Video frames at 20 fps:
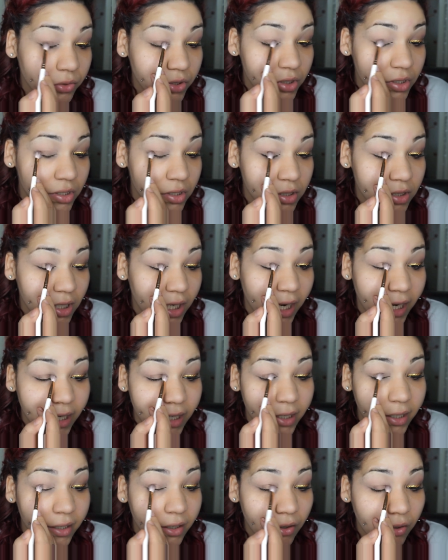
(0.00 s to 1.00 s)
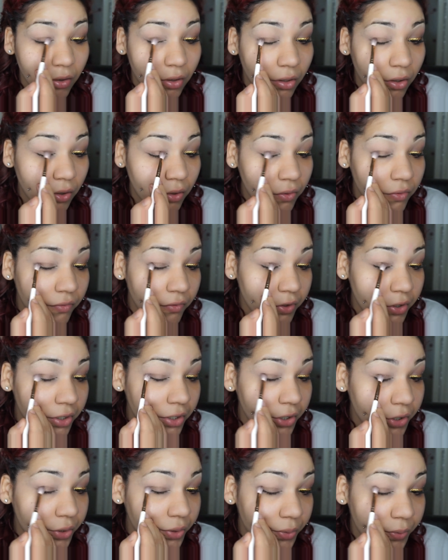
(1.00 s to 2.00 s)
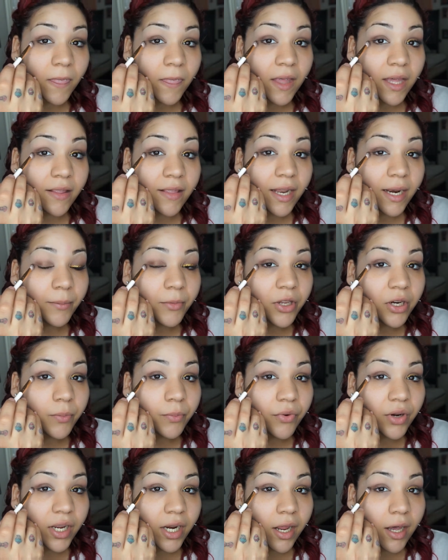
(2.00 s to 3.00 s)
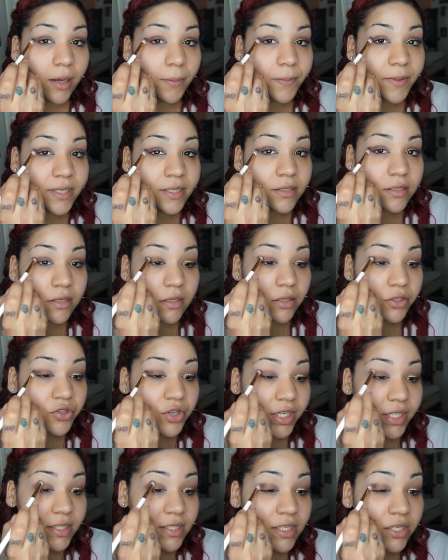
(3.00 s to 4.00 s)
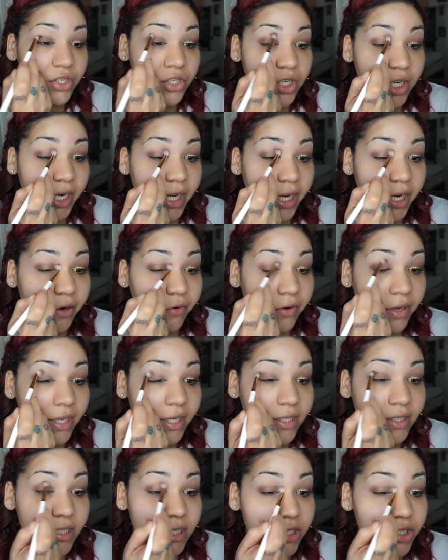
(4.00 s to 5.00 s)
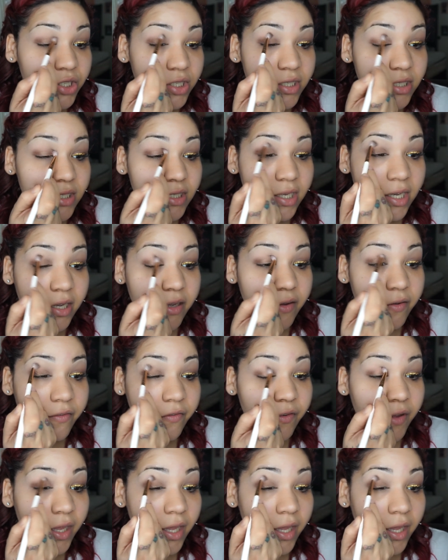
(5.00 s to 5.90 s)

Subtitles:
Just sliding it all over, and then I'm gonna bring it up into the transition area to just give